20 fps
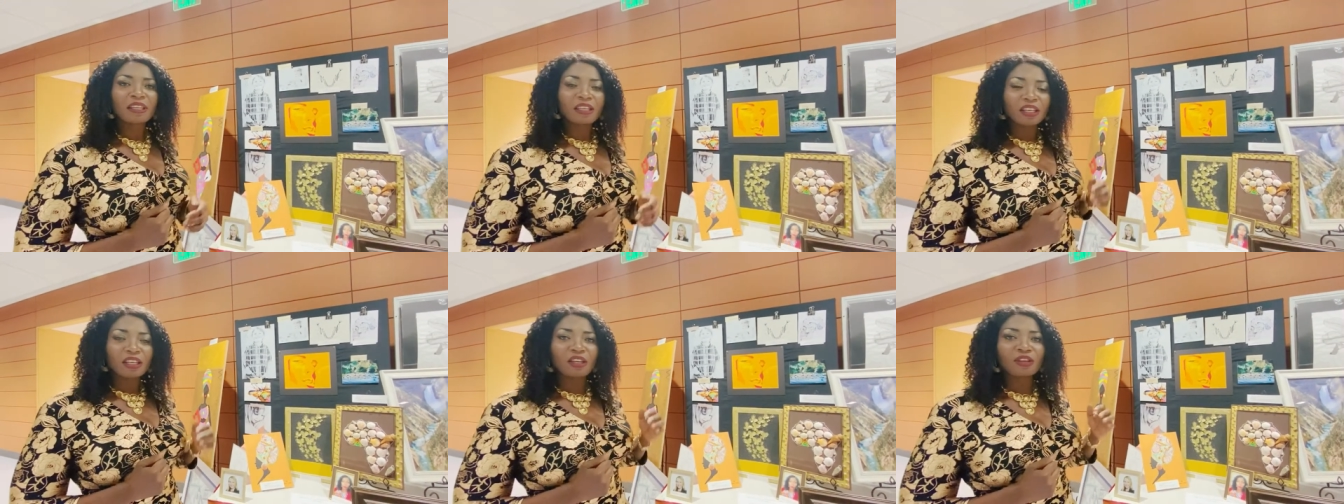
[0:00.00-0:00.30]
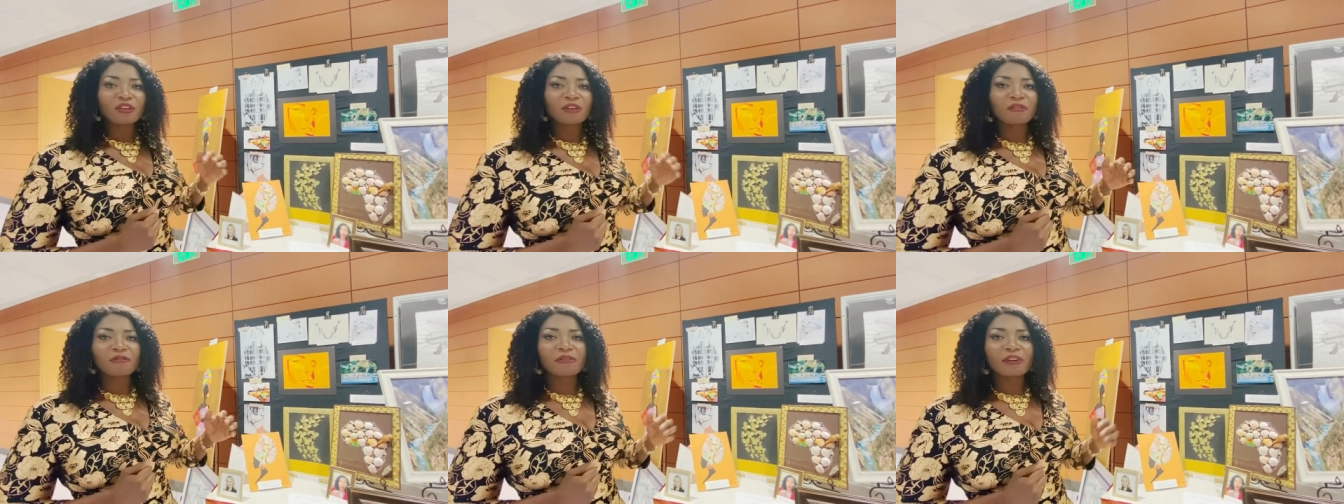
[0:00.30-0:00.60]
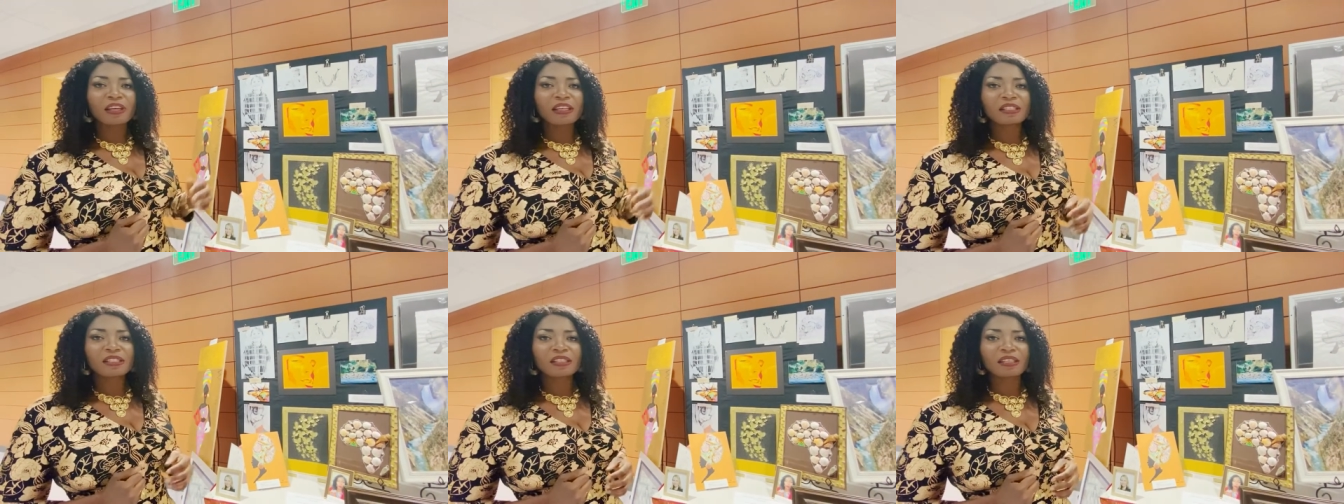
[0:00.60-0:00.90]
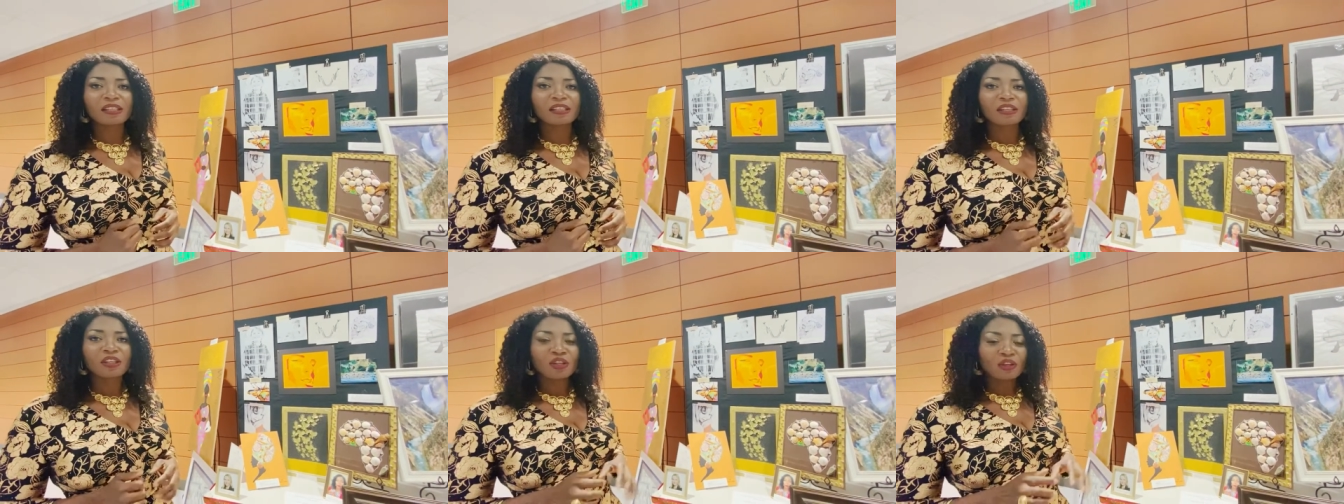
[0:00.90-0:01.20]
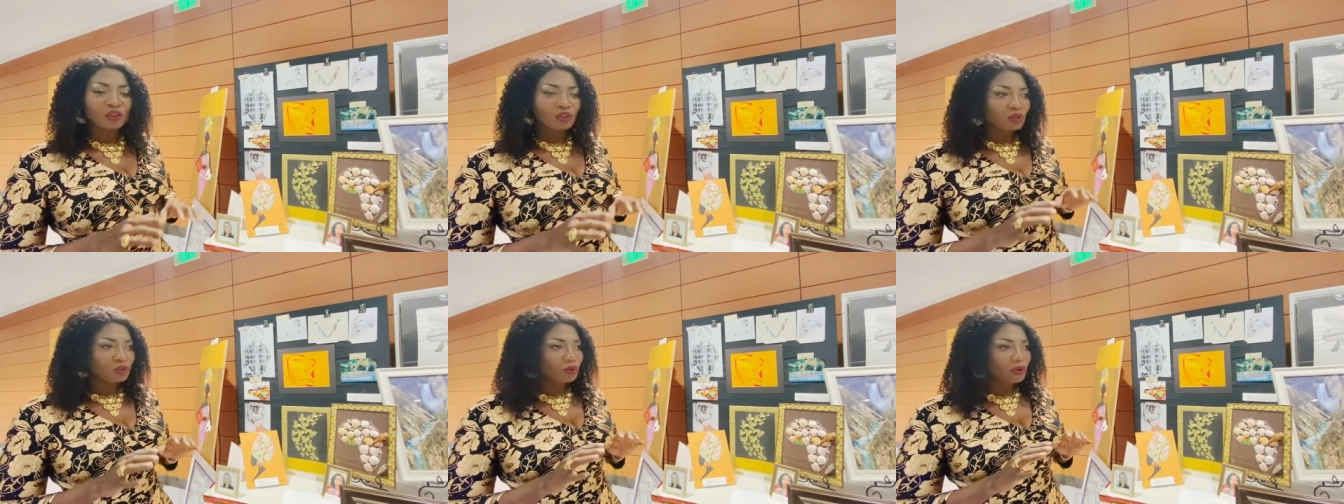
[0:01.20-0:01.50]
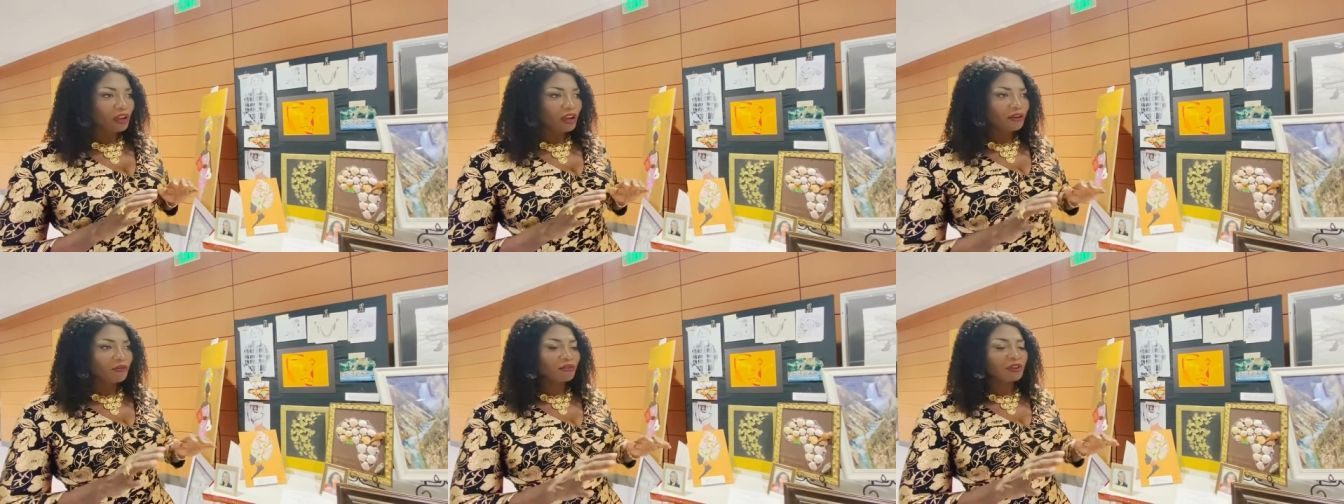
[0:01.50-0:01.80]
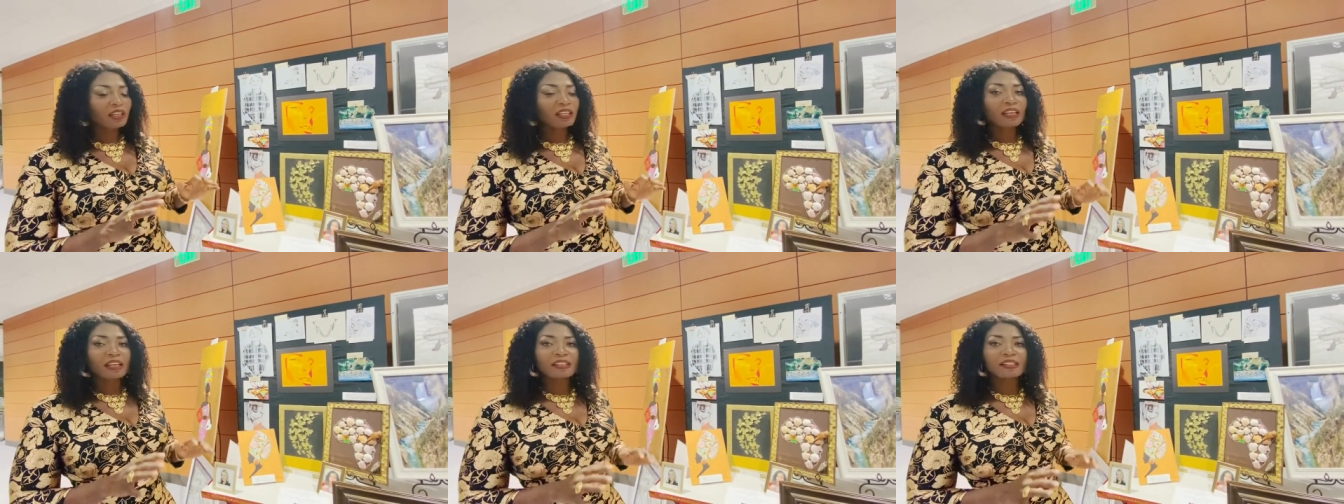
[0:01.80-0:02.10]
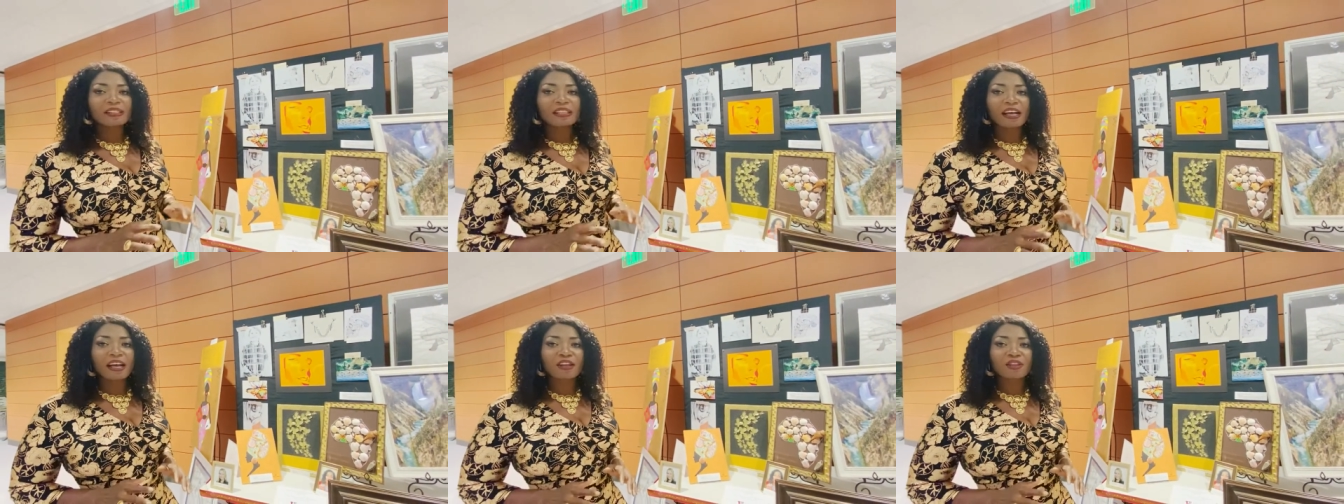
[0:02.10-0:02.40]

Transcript: innovation to every dental